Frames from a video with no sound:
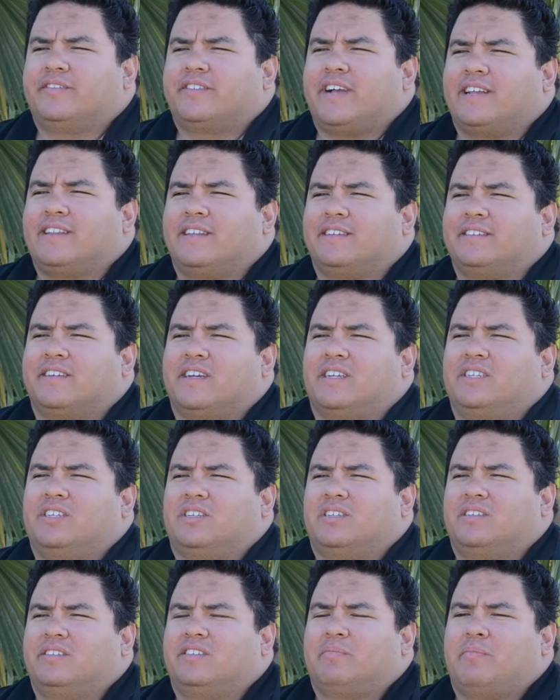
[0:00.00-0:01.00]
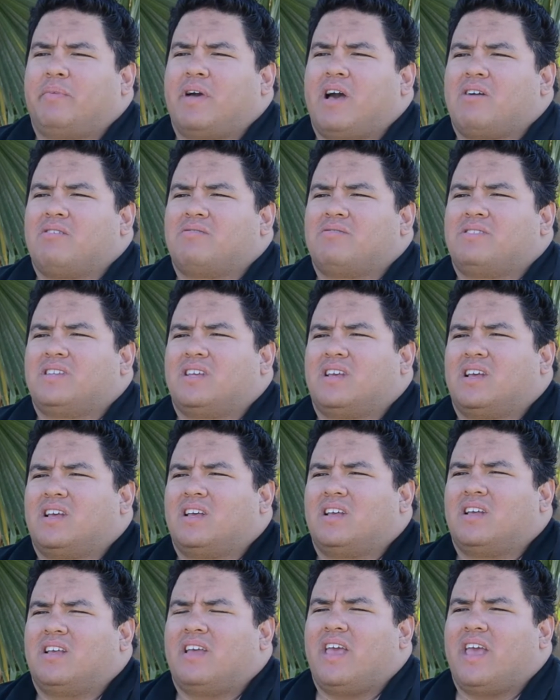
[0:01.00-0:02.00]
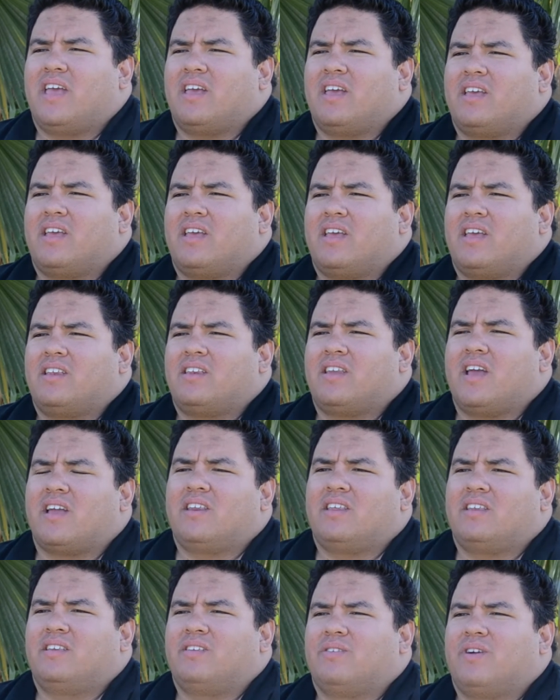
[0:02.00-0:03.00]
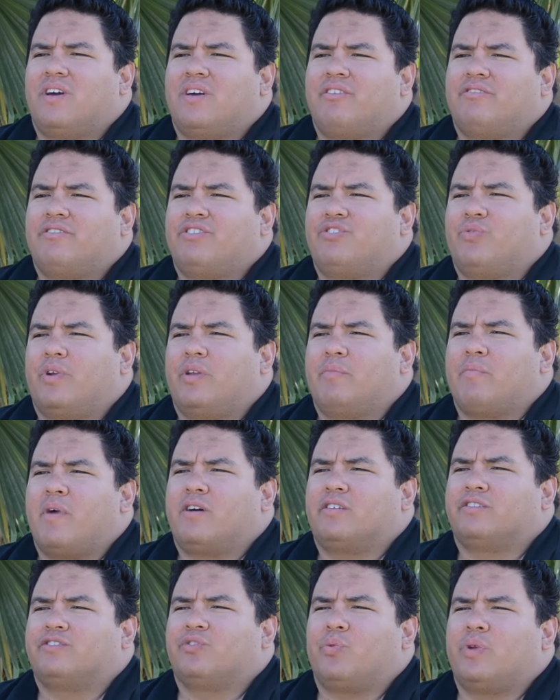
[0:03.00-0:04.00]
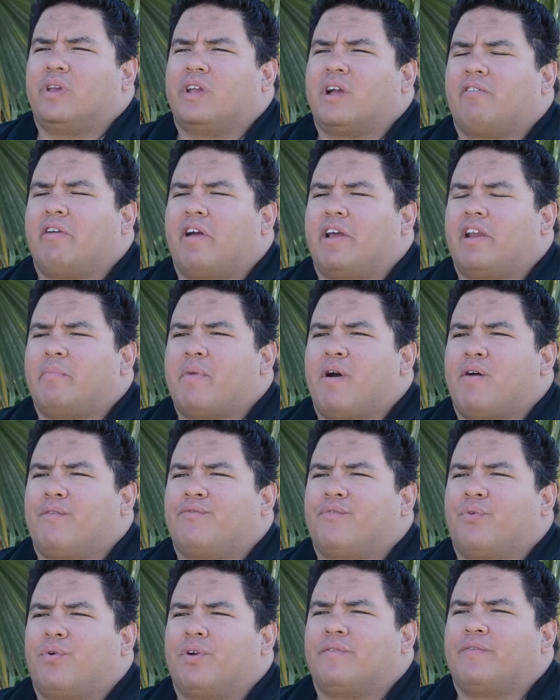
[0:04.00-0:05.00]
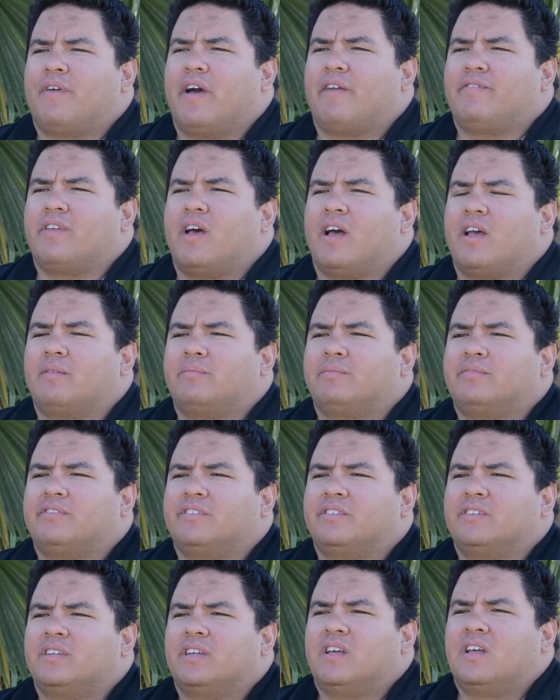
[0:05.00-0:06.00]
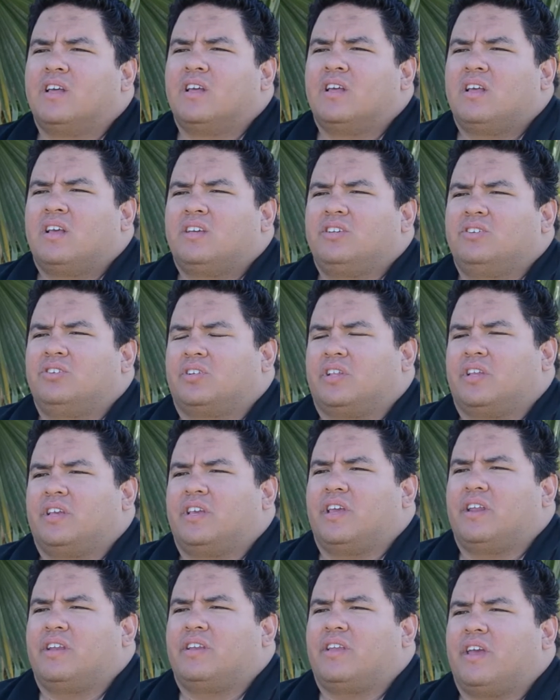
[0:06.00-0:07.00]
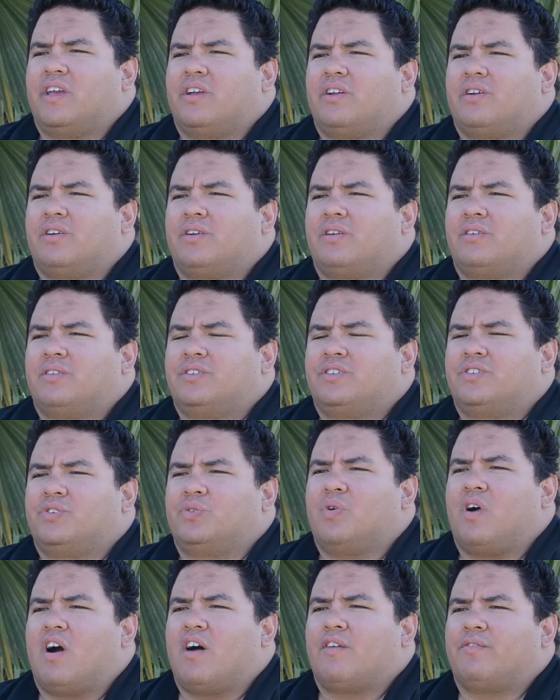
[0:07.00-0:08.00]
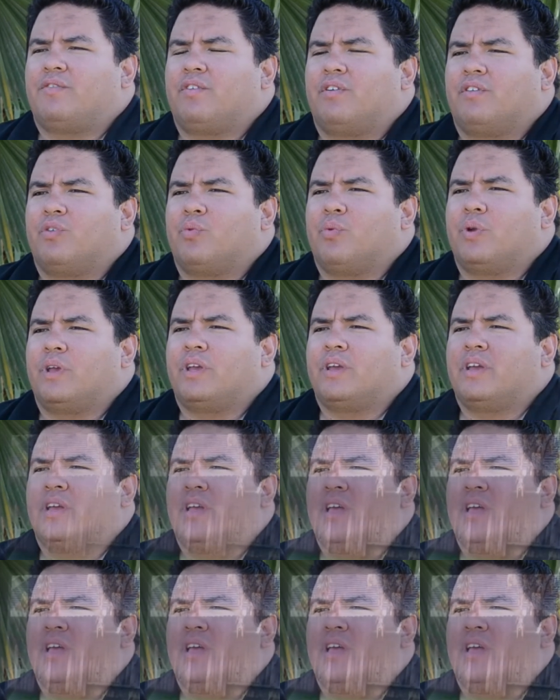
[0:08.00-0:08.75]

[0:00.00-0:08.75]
cycling schedule is about 90 to 120 miles a week. I ride about 4 to 5 times. Usually get a day or two off during the week.